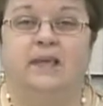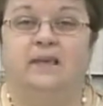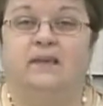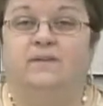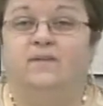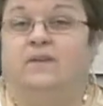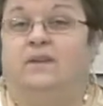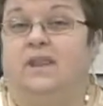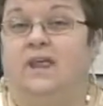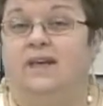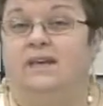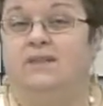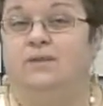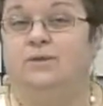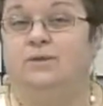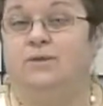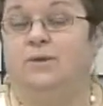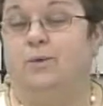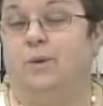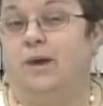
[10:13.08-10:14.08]
if you'd like
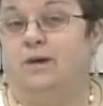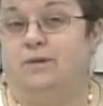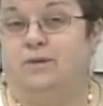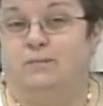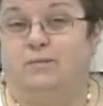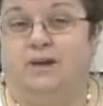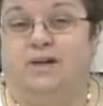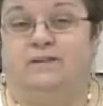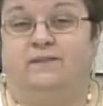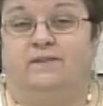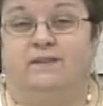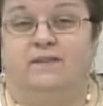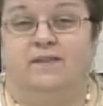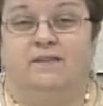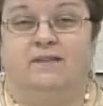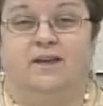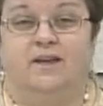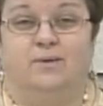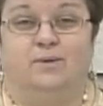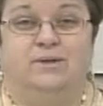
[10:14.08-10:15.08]
to go out to
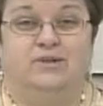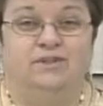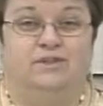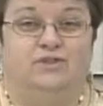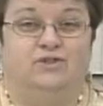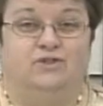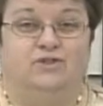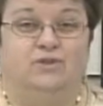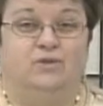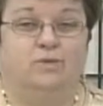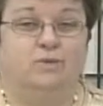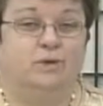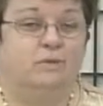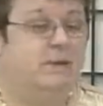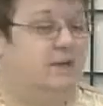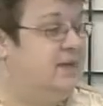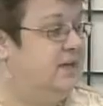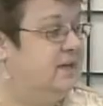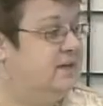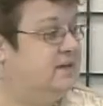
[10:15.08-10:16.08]
breakfast, I always joke with
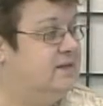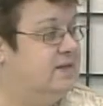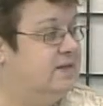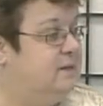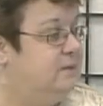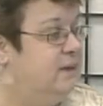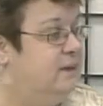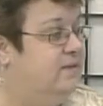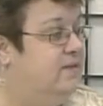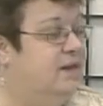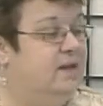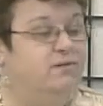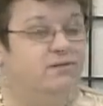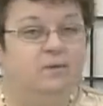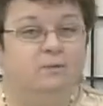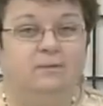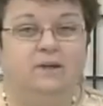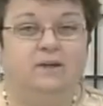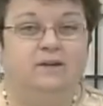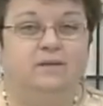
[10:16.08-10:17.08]
my kids, that's my
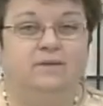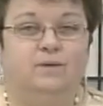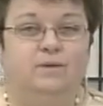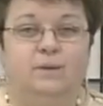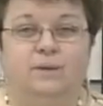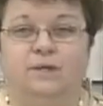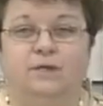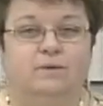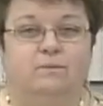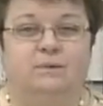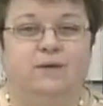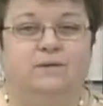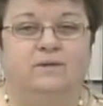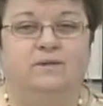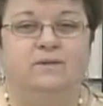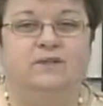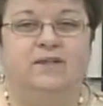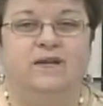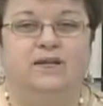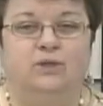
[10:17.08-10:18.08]
favorite meal. If you want to do
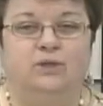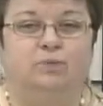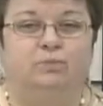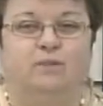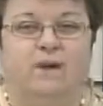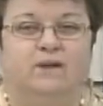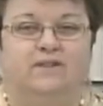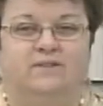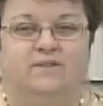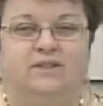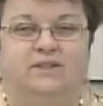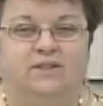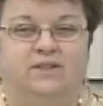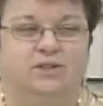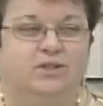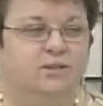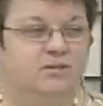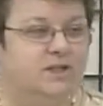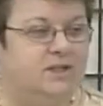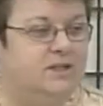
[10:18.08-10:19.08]
Mother's Day, do breakfast. You
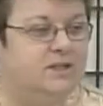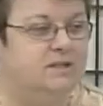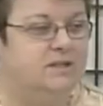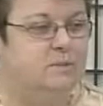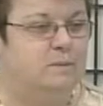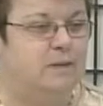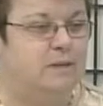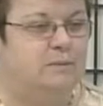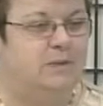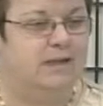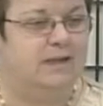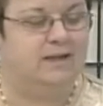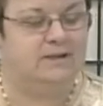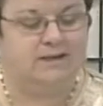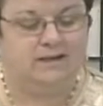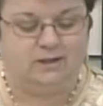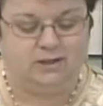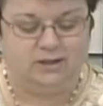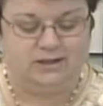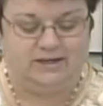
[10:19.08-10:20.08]
don't need to spend money on
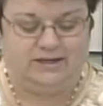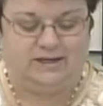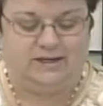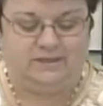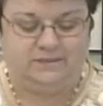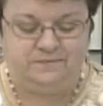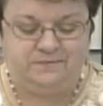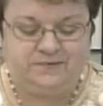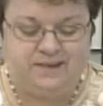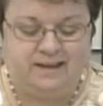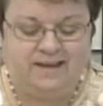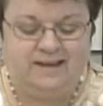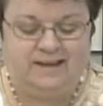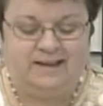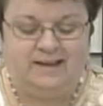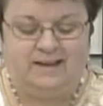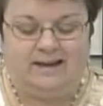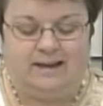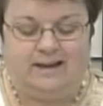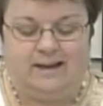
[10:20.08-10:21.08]
lunch and dinner.
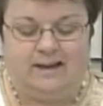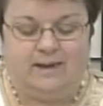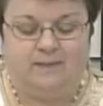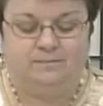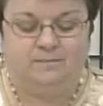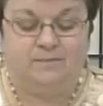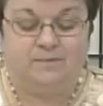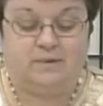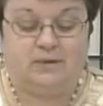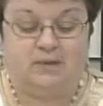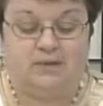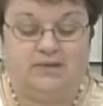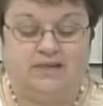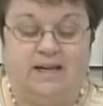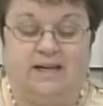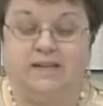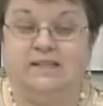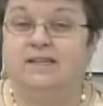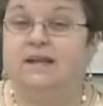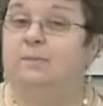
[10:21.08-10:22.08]

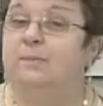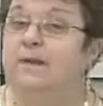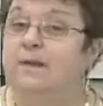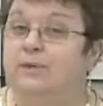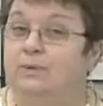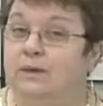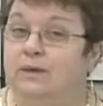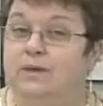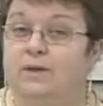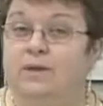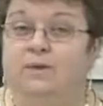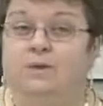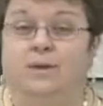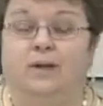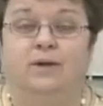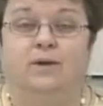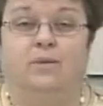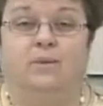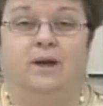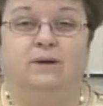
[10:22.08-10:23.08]
Take somebody with you
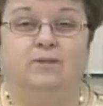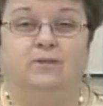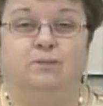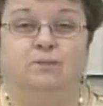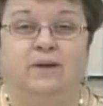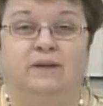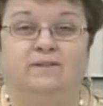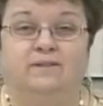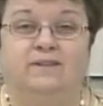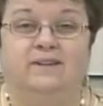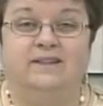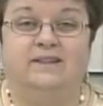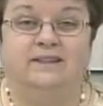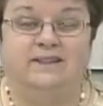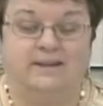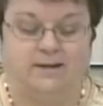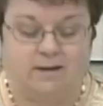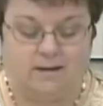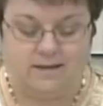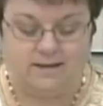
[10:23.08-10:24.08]
and go out to breakfast
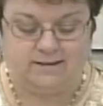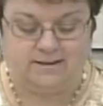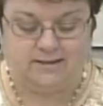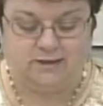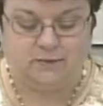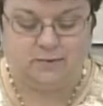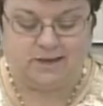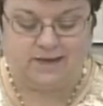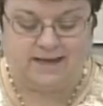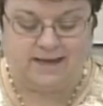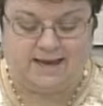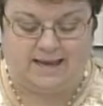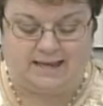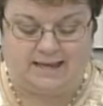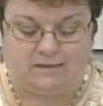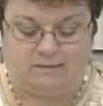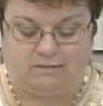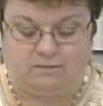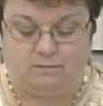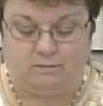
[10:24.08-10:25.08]
on the
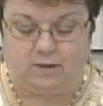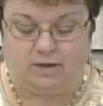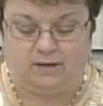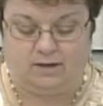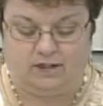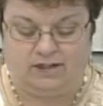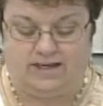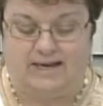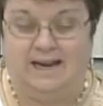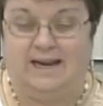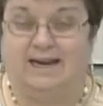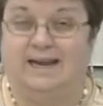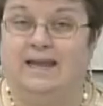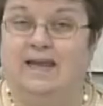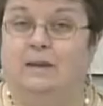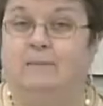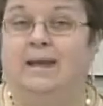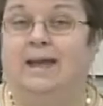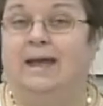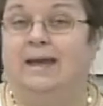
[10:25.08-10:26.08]
28th of March at 8
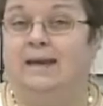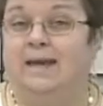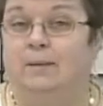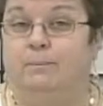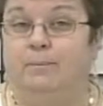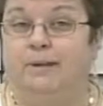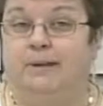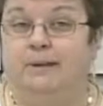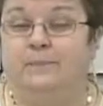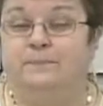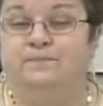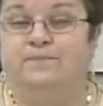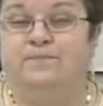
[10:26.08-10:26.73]
a.m. at Epic,